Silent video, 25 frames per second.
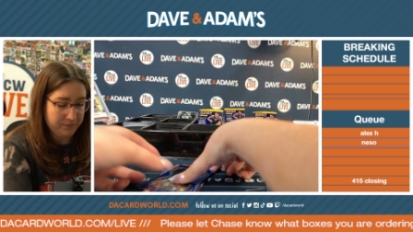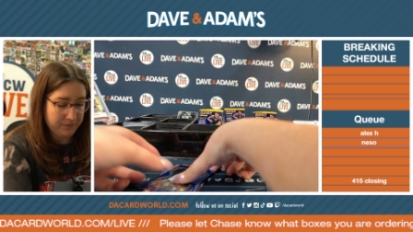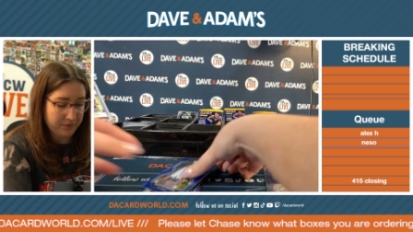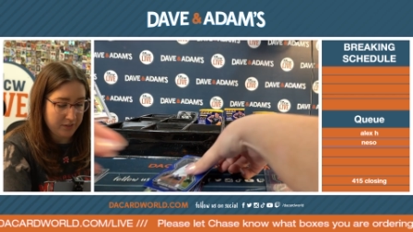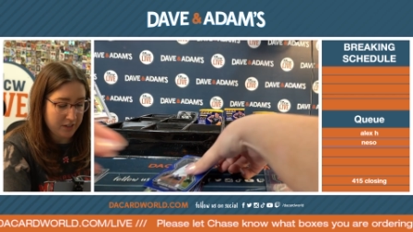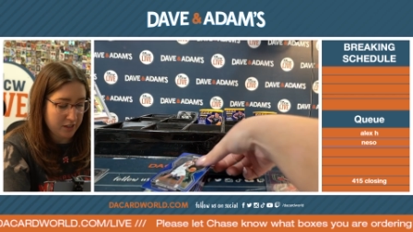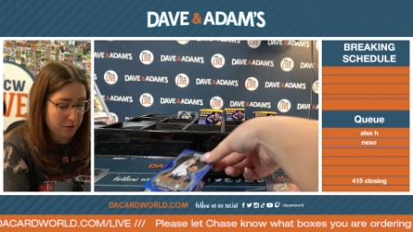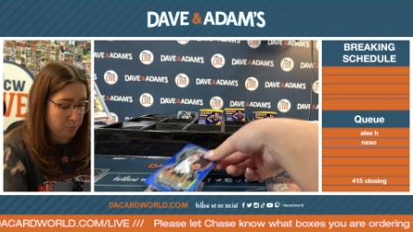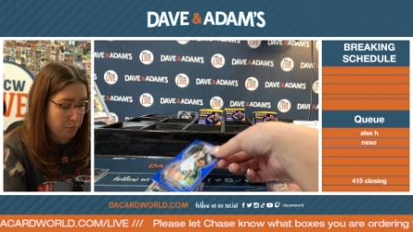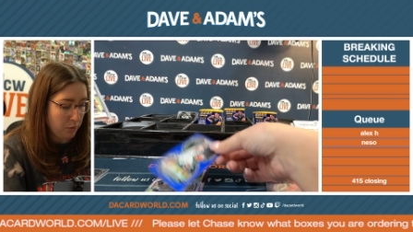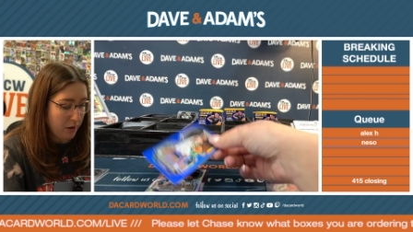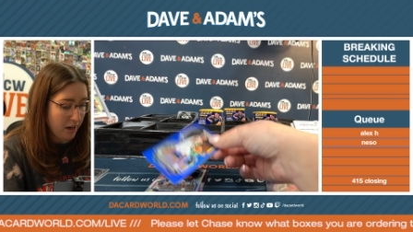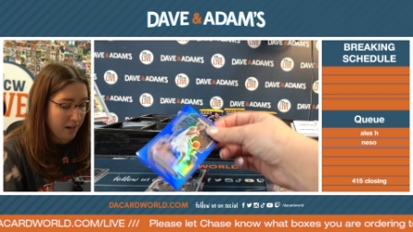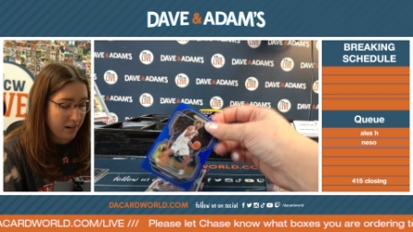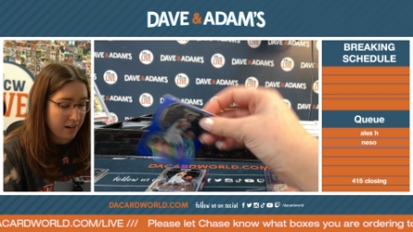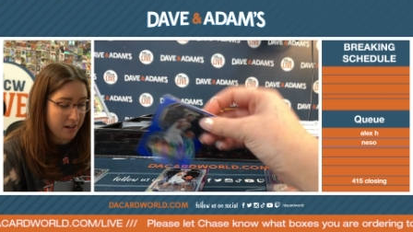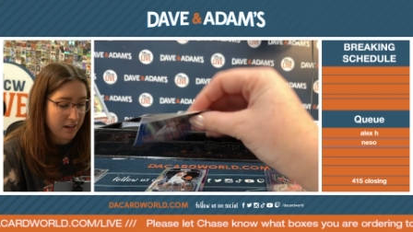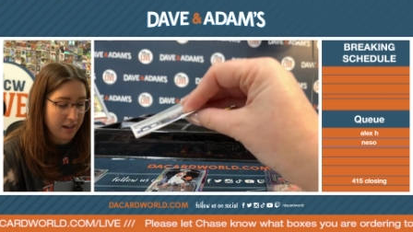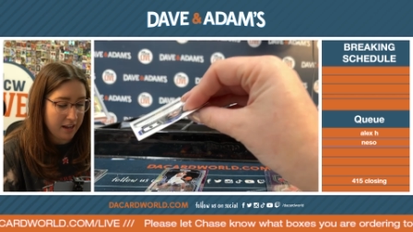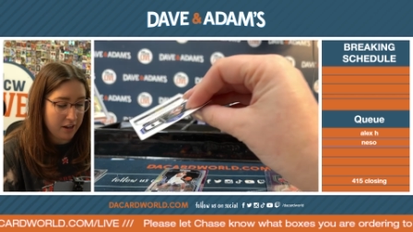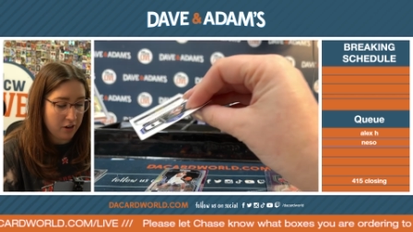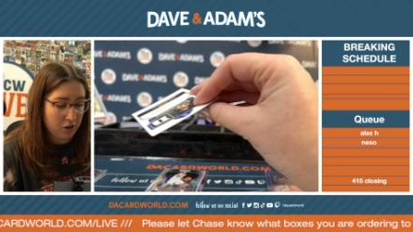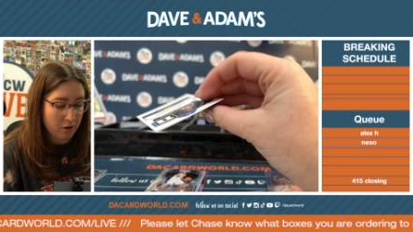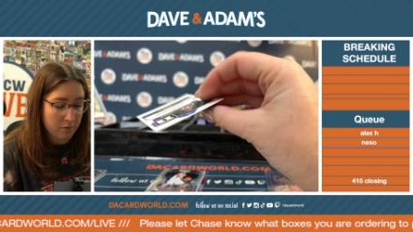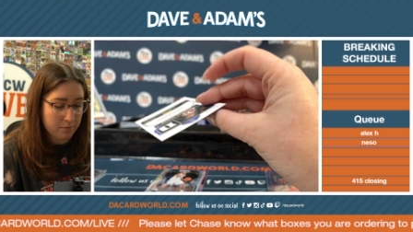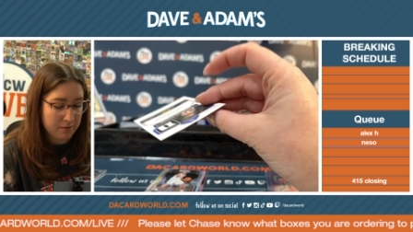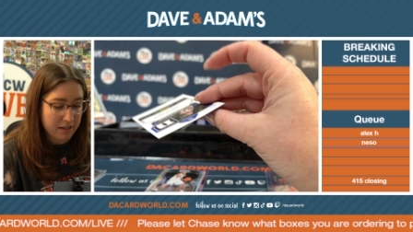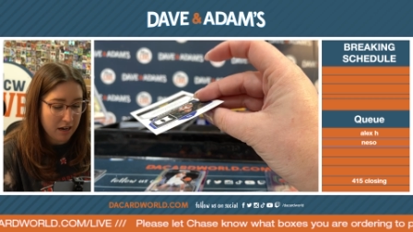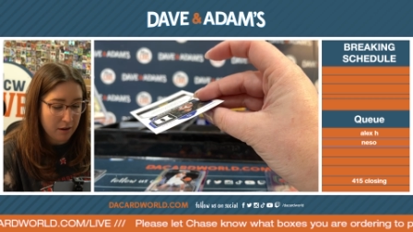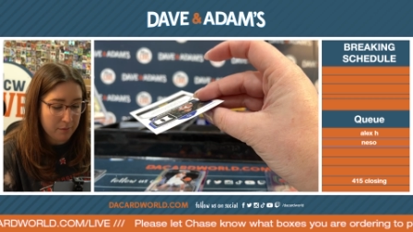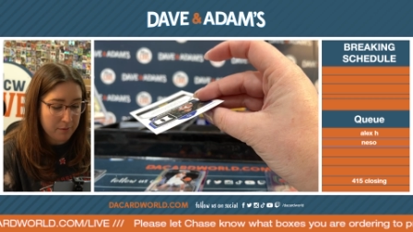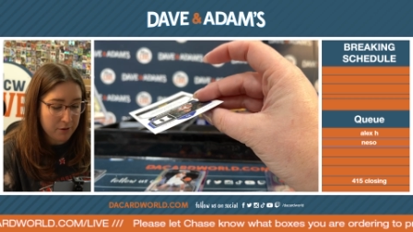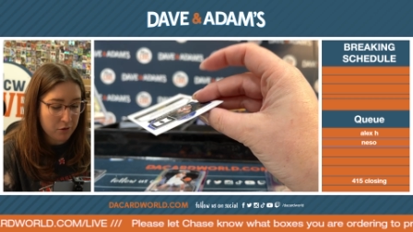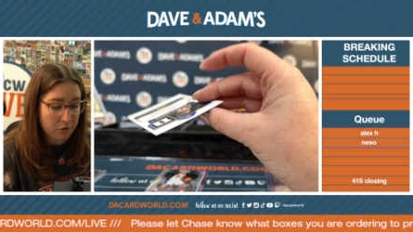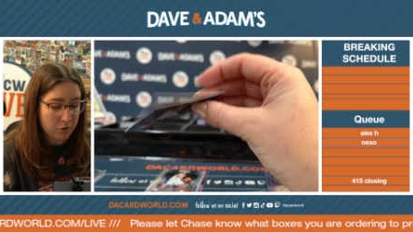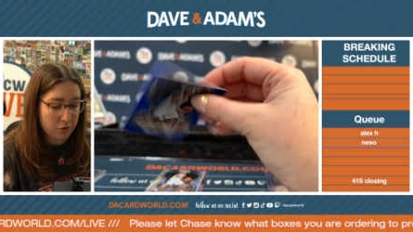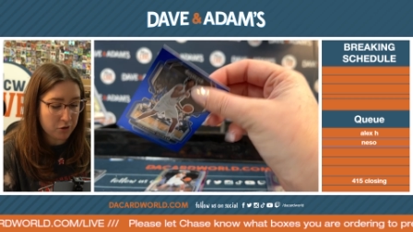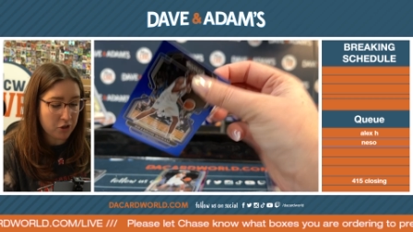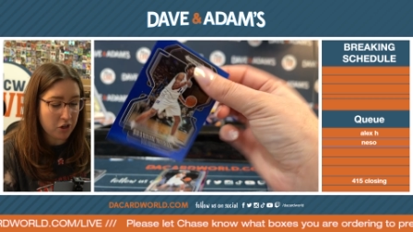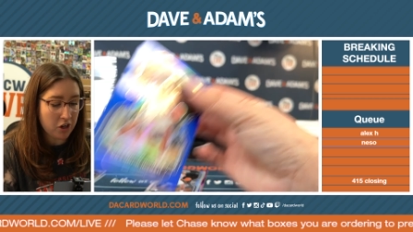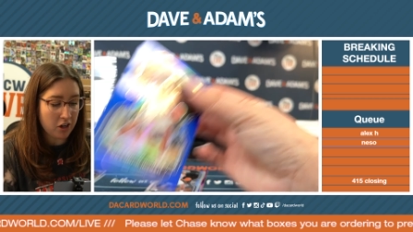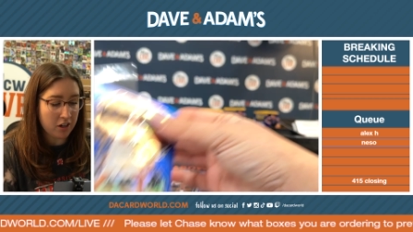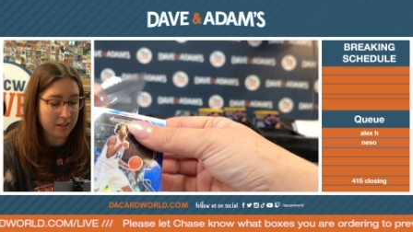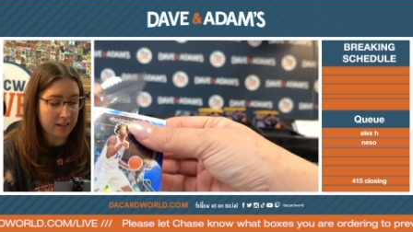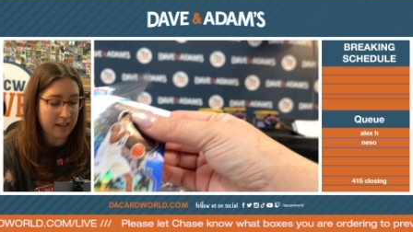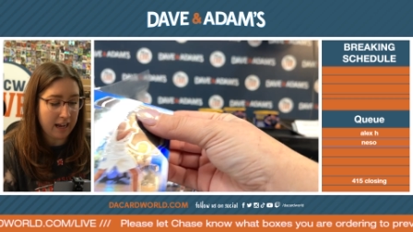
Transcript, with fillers: Is Brandon Ingram? Tell me who's good,